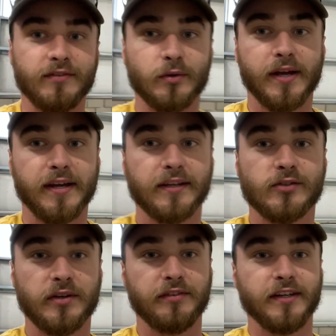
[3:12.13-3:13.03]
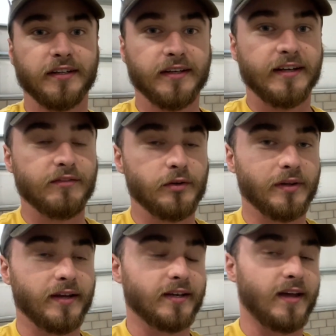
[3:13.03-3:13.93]
you like drifting, and if you
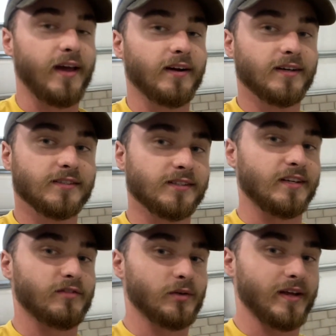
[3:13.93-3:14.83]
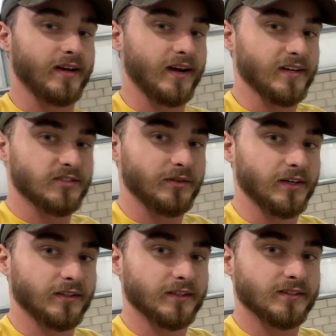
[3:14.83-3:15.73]
like chaos, and if you like
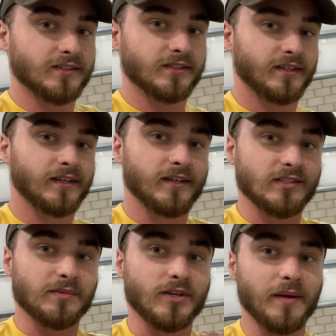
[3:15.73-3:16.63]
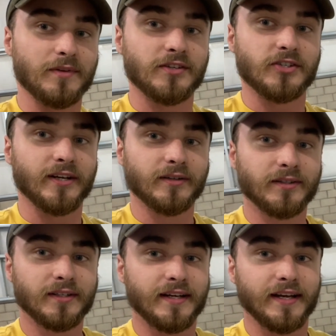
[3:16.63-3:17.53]
IS300s, subscribe to the
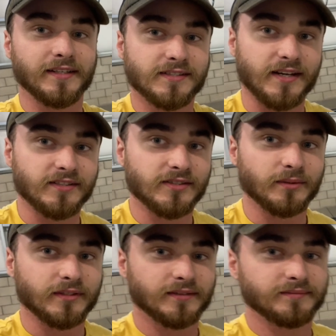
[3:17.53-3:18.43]
channel and stay tuned.